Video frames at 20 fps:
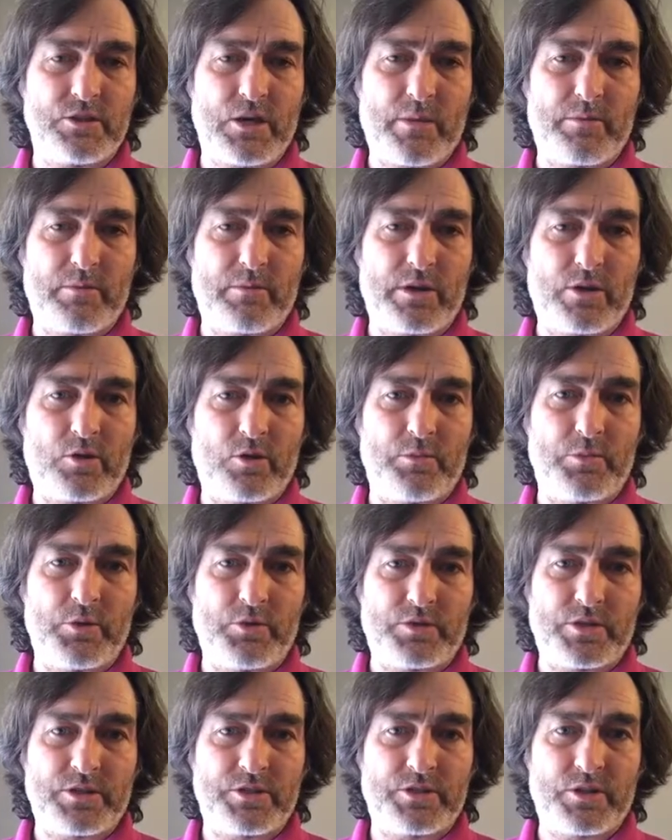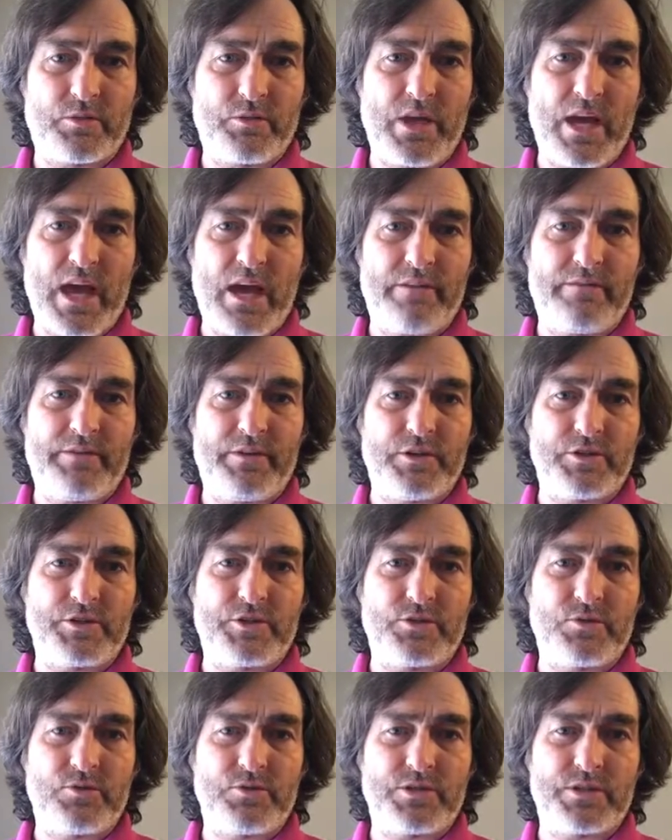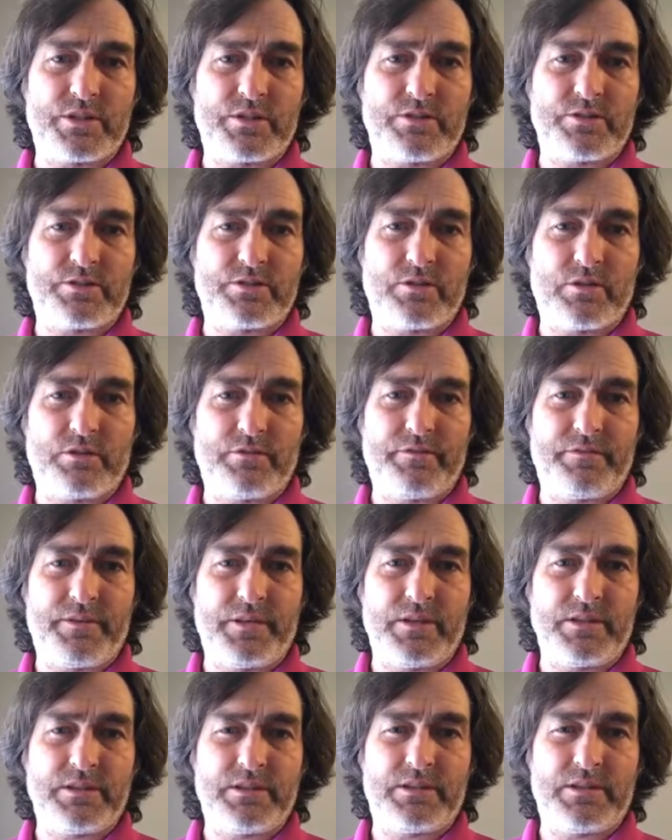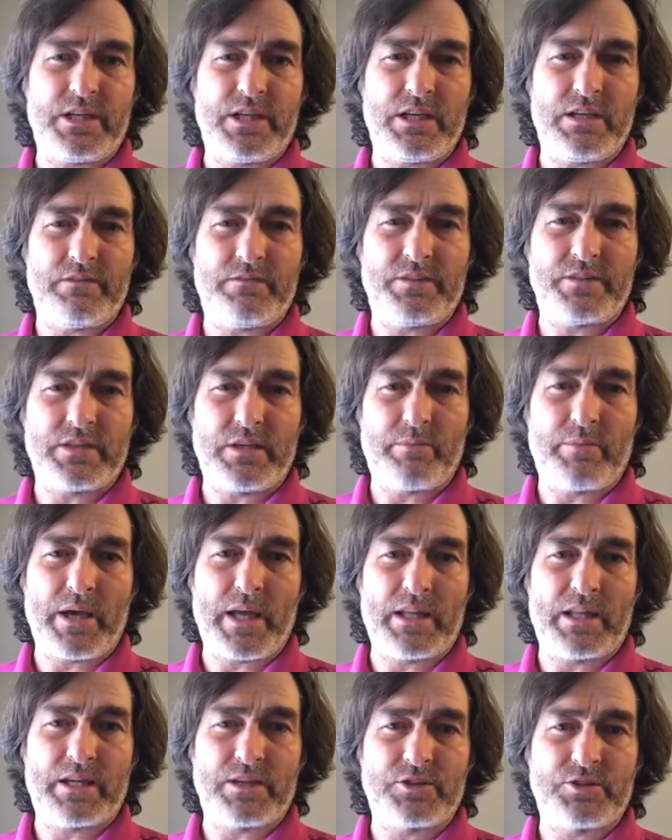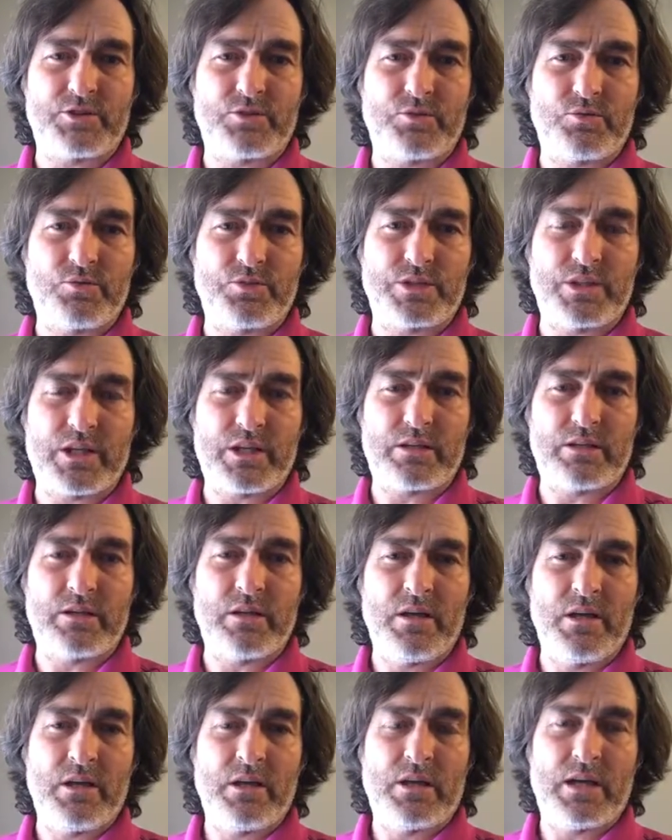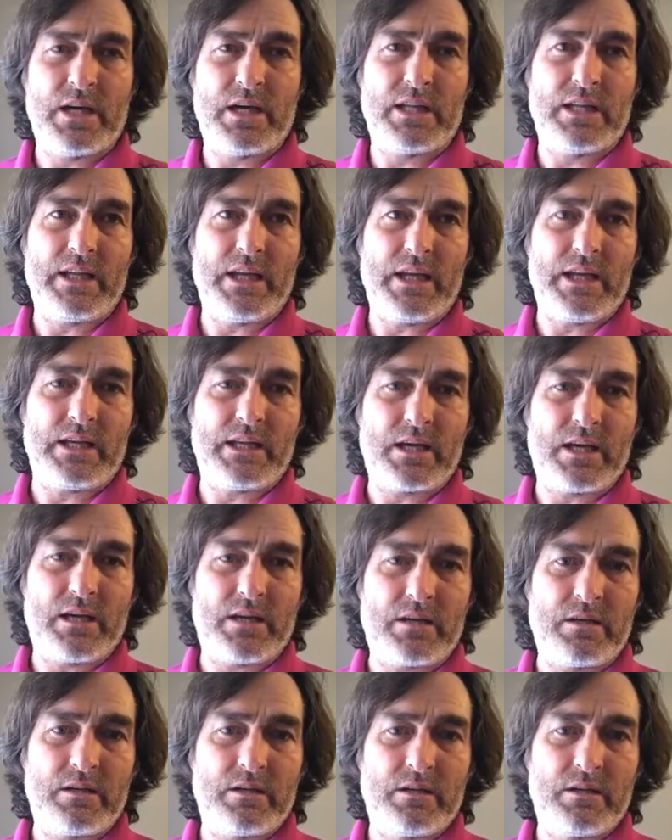up on my computer. So we have here Susan, Sophie, Steve, Isabella, Susan, Elena.